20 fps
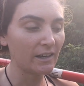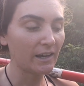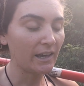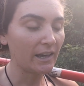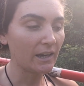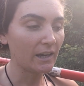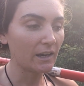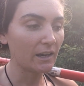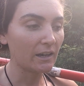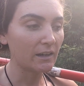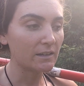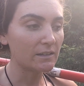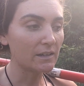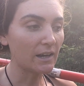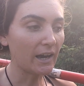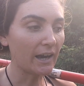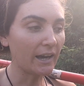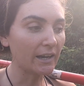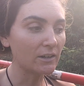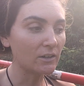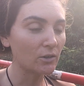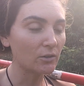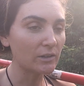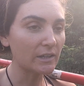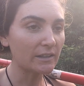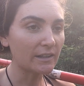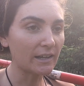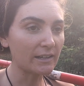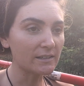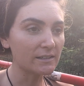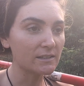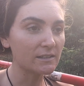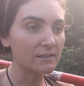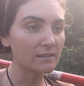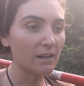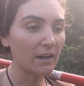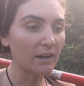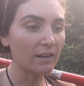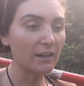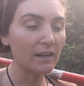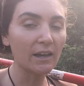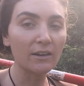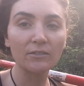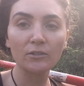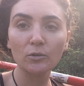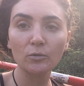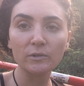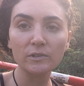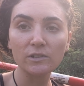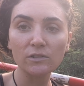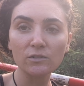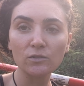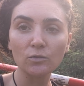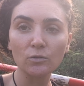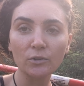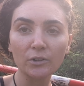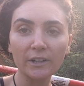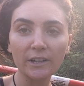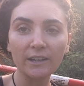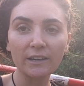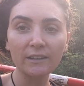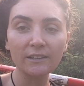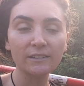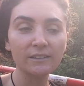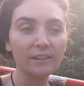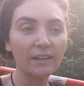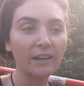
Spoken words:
And I know that that's not everyone's story.